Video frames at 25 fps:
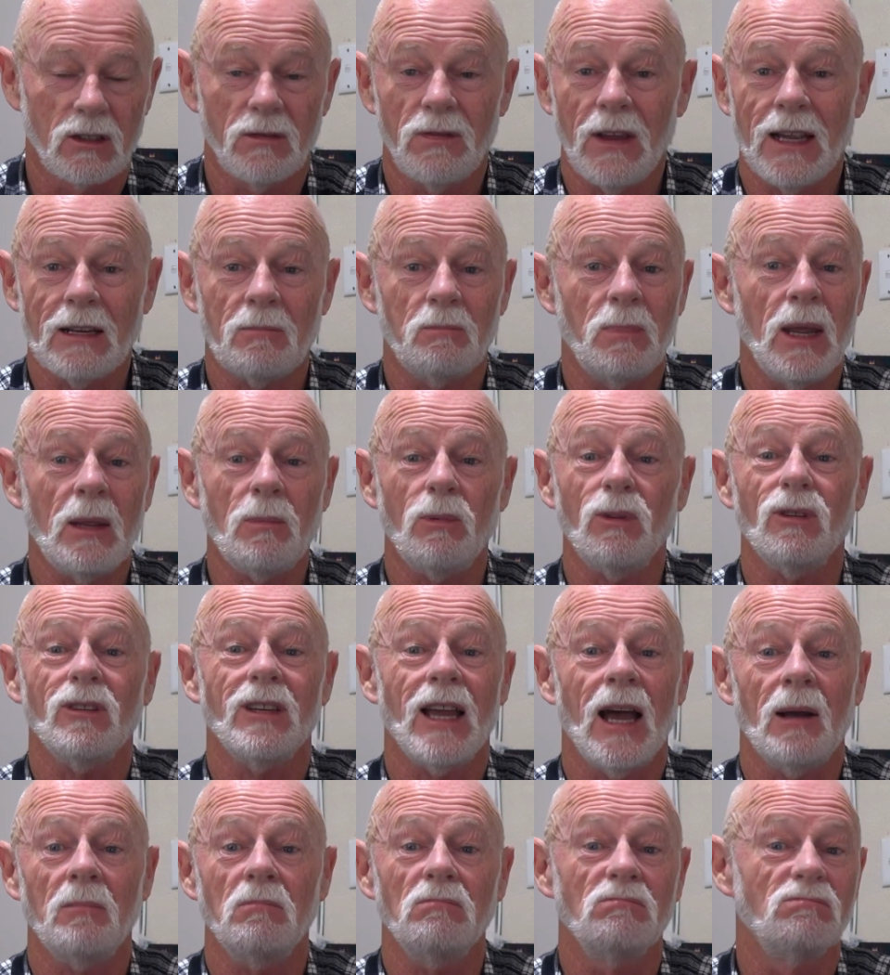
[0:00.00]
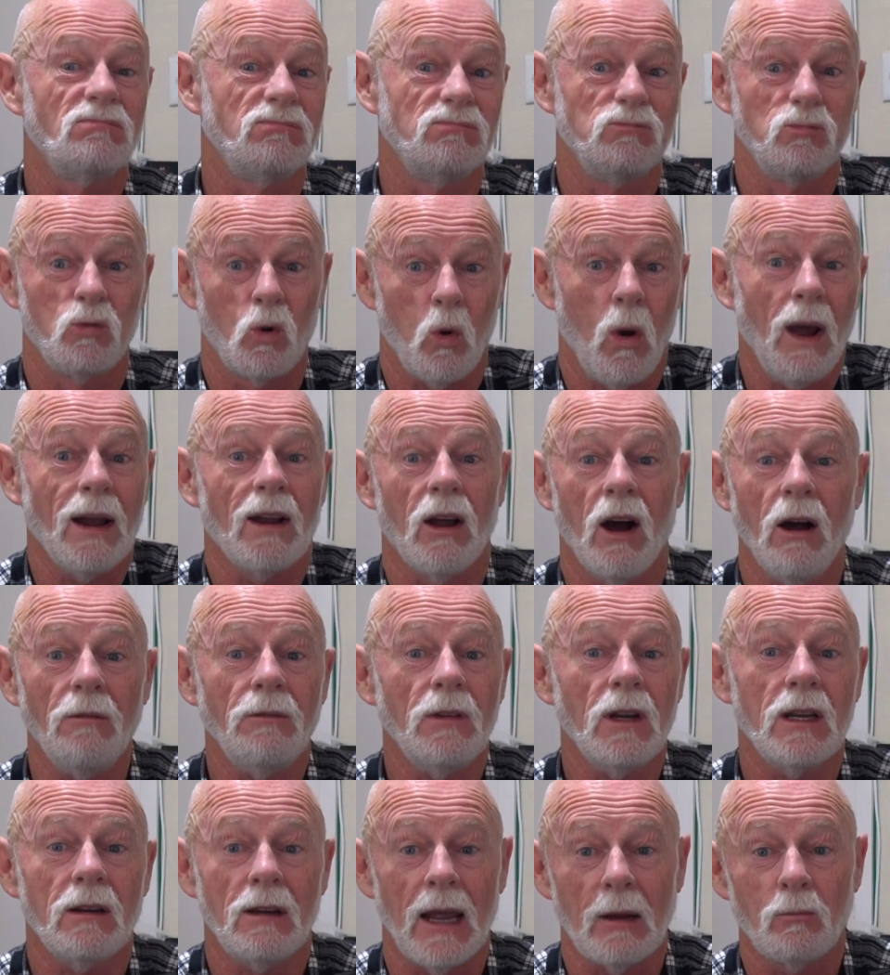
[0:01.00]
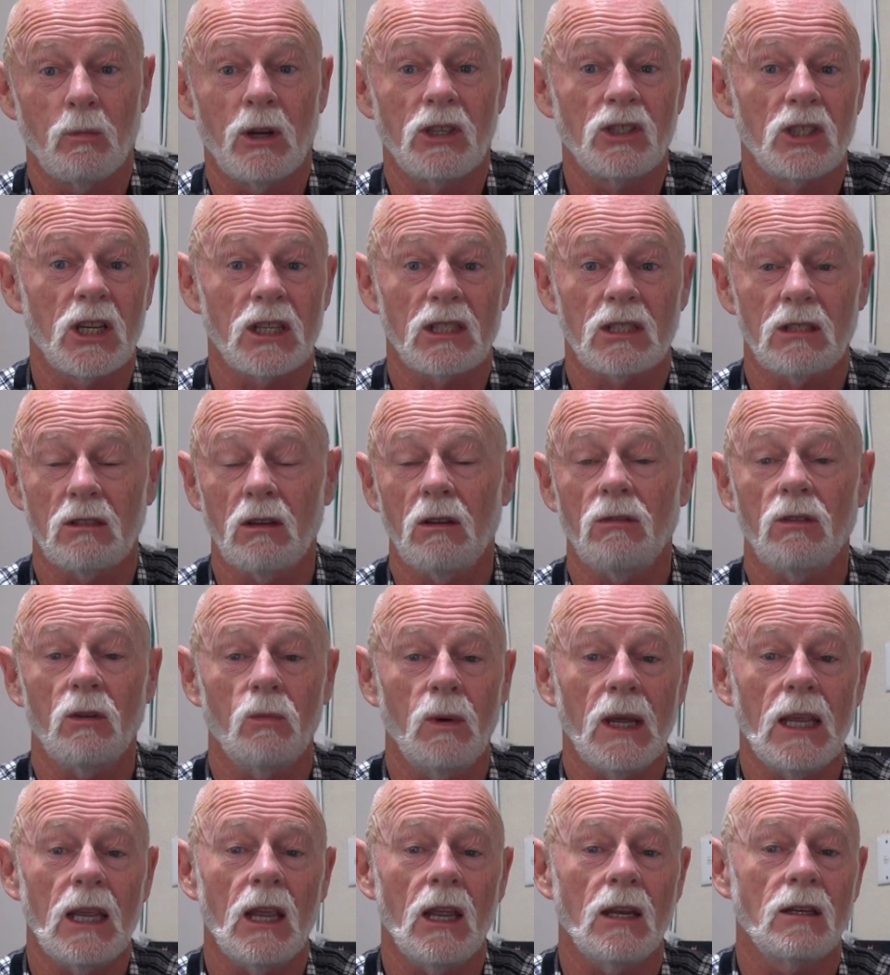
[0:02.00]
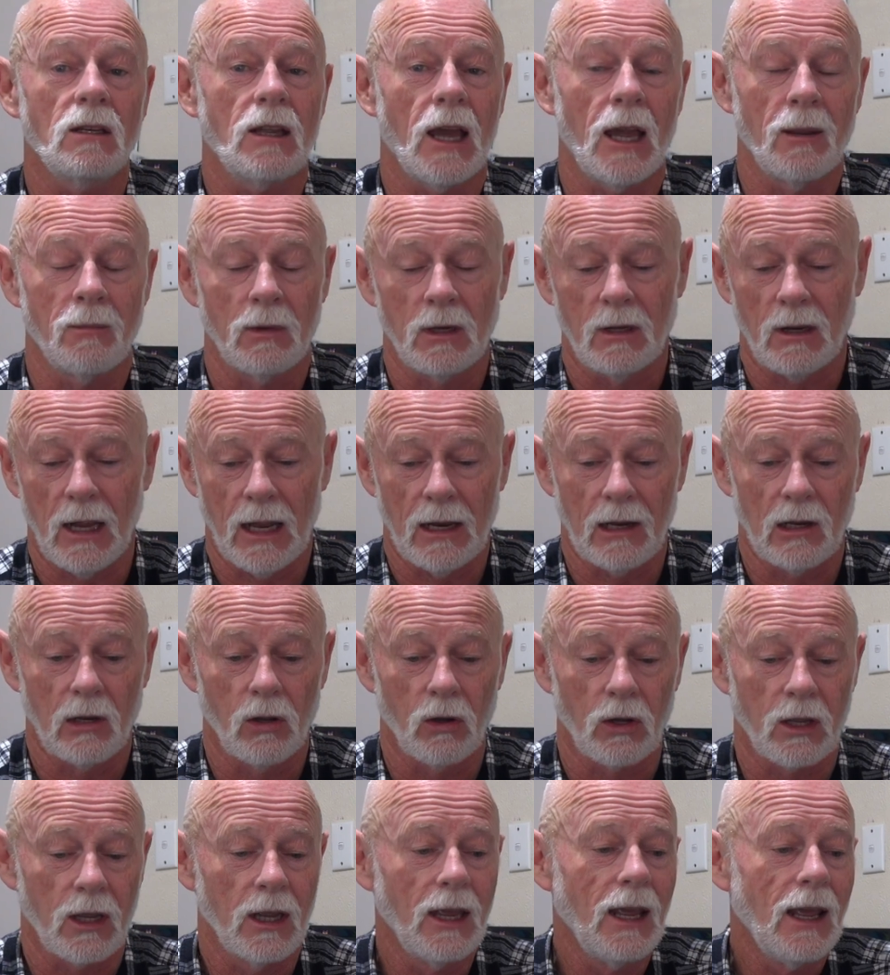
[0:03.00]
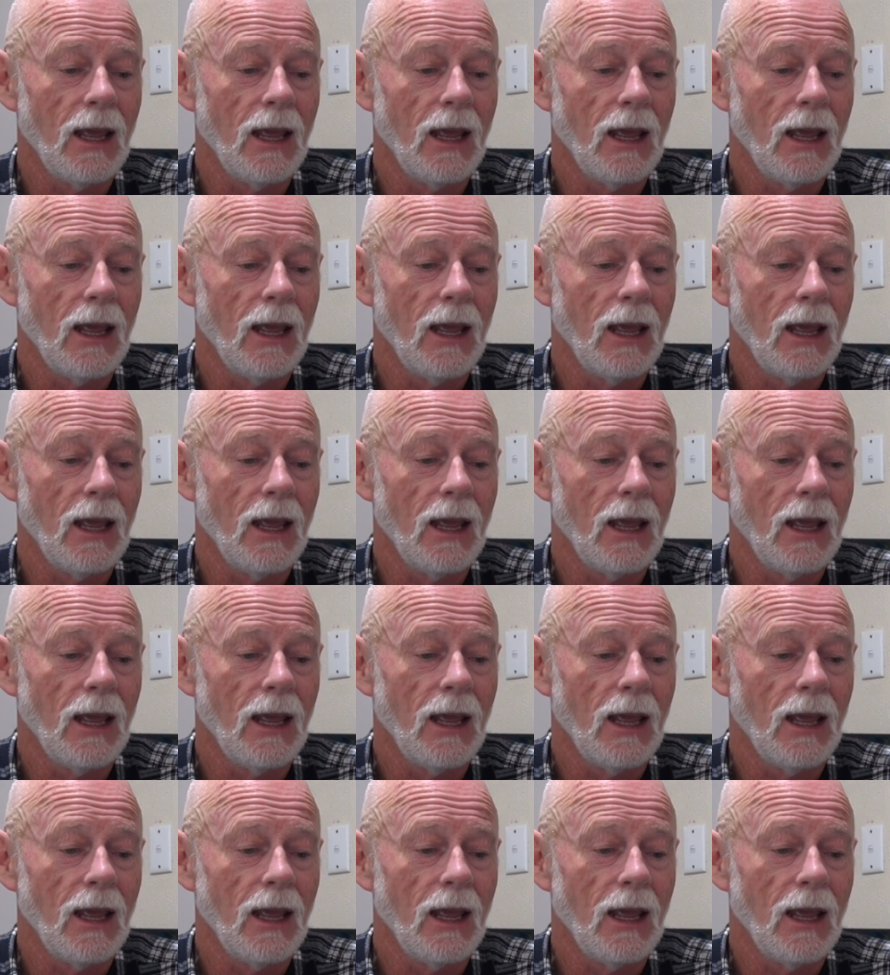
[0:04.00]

In fact, people come quite often. Had one just on the weekend, came and had a look.